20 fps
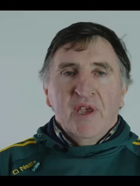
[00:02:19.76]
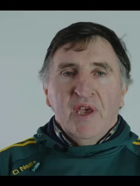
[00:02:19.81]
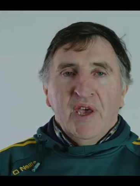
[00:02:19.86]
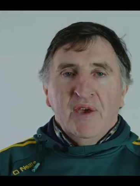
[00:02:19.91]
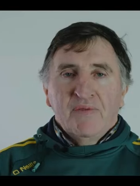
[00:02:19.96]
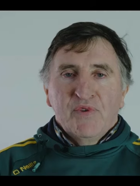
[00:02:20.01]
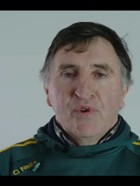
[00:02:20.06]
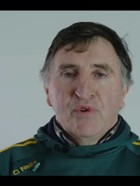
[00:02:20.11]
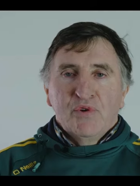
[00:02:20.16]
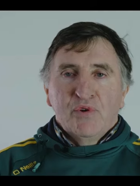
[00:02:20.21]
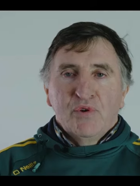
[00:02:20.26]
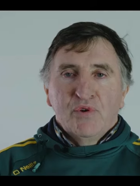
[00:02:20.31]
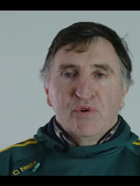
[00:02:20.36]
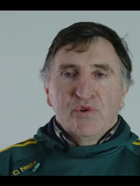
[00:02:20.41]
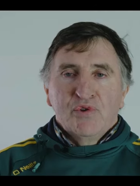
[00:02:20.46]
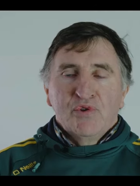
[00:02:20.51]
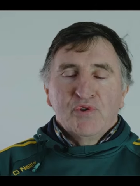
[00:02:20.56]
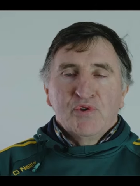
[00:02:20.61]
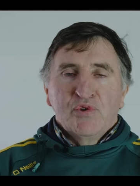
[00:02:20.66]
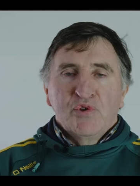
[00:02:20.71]
have their own
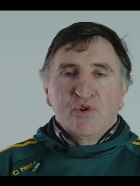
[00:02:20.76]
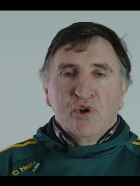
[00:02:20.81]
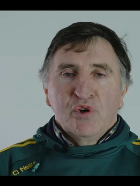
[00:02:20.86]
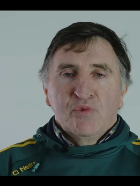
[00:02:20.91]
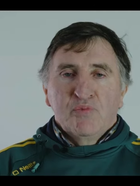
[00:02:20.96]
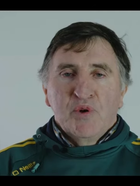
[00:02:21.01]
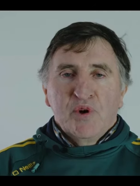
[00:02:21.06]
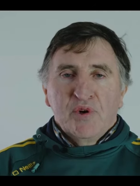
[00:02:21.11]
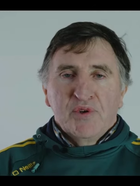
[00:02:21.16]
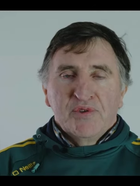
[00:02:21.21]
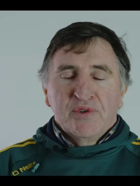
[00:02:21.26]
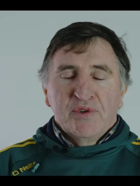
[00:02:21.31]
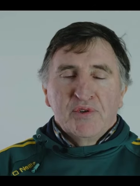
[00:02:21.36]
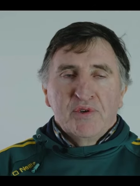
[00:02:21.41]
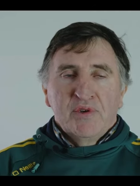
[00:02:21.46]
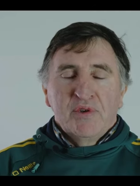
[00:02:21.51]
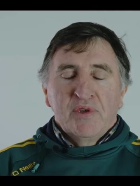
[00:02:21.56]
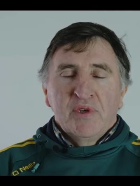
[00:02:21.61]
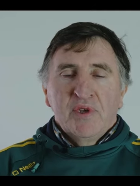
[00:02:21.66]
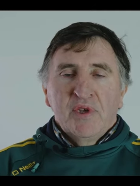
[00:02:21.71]

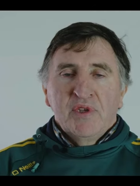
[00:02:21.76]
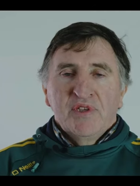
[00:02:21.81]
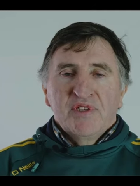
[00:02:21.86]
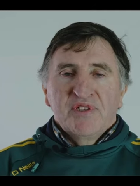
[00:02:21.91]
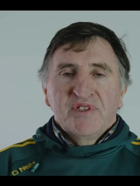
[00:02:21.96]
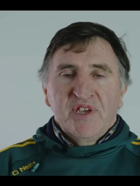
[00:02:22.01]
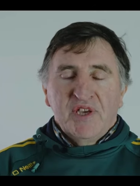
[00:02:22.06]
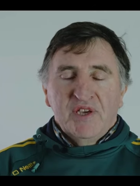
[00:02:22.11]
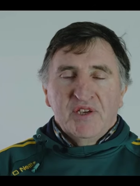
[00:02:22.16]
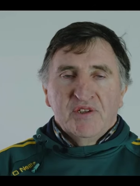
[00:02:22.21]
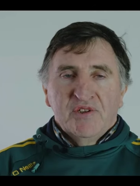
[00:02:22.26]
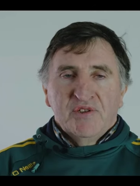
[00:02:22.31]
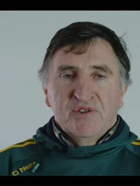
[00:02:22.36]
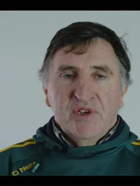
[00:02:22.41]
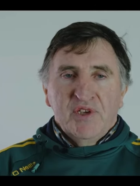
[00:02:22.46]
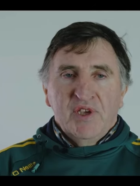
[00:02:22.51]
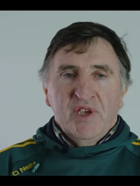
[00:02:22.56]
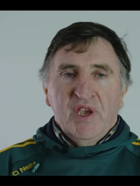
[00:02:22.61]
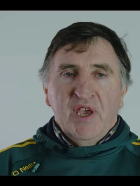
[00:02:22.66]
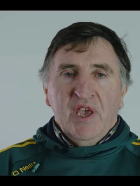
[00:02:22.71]
chairperson,
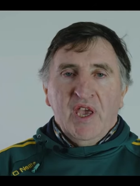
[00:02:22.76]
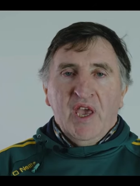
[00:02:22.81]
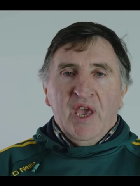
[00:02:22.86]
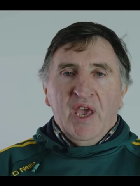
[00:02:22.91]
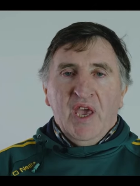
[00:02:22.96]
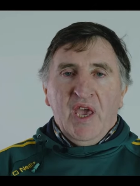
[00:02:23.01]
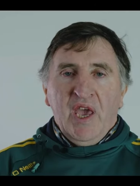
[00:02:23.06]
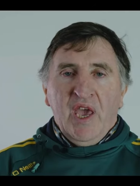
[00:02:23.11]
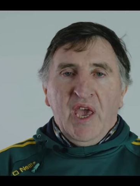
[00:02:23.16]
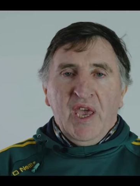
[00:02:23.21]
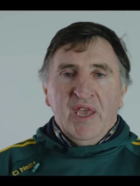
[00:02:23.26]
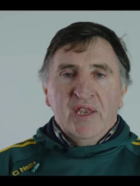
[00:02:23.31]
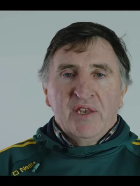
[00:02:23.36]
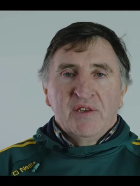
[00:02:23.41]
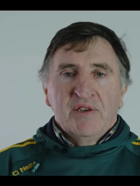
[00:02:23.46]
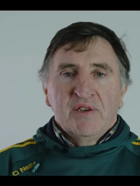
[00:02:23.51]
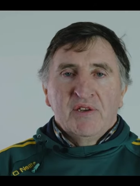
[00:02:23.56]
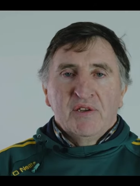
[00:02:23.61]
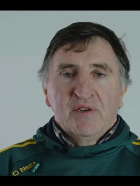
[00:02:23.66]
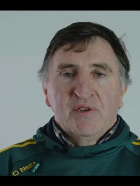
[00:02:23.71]
secretary,
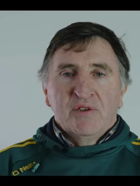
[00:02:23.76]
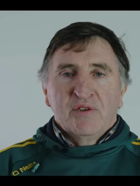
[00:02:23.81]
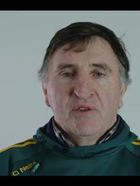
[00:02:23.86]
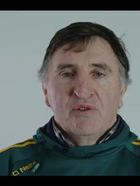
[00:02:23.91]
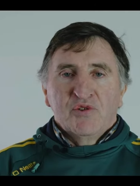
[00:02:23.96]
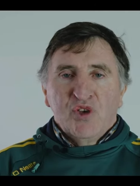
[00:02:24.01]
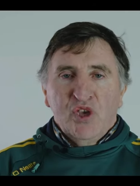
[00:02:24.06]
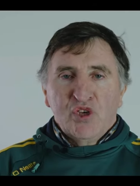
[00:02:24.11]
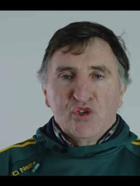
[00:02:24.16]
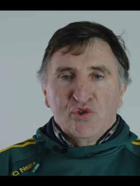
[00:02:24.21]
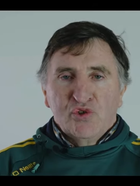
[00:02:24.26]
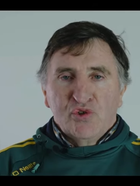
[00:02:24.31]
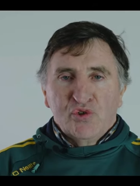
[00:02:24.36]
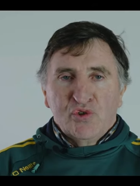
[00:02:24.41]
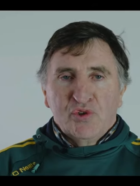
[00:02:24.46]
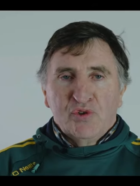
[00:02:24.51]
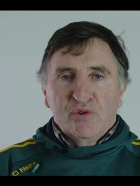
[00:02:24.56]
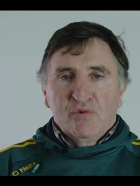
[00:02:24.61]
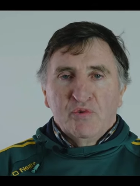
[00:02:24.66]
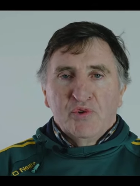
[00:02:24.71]
and
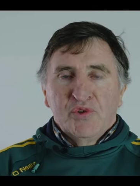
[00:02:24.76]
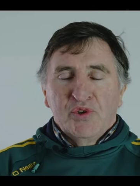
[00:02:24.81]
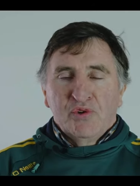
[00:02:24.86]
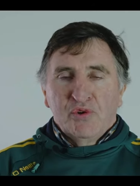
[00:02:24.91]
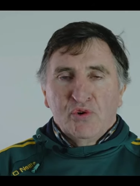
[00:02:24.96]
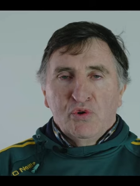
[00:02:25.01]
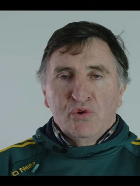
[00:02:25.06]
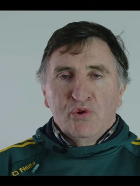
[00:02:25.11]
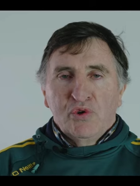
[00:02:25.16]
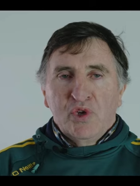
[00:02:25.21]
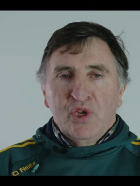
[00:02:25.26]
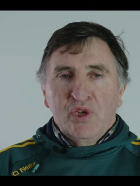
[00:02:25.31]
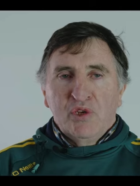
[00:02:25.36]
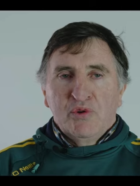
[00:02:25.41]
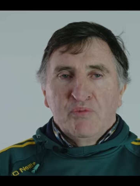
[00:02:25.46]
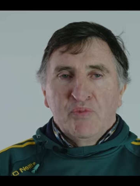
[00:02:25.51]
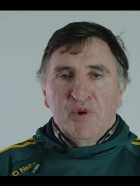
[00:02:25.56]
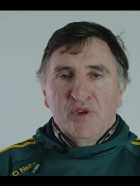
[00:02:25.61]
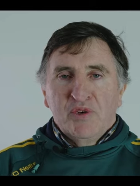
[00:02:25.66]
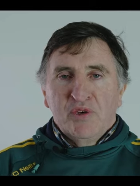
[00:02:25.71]
treasurer with their own
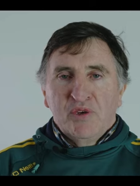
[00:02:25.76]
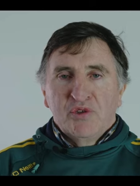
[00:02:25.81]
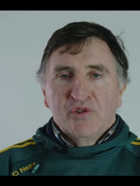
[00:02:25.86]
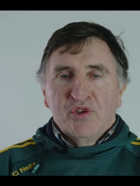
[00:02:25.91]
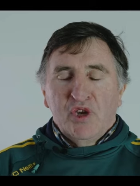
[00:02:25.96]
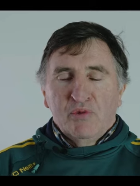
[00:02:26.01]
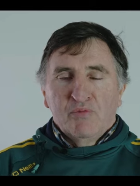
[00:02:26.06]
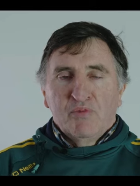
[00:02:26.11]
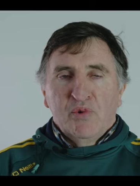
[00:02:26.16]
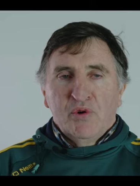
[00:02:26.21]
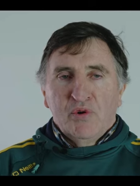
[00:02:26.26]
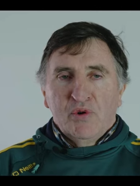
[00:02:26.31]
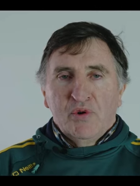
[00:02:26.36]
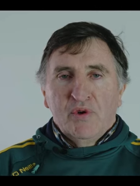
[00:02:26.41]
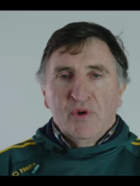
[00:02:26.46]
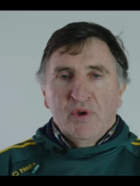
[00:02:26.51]
independent checkbook.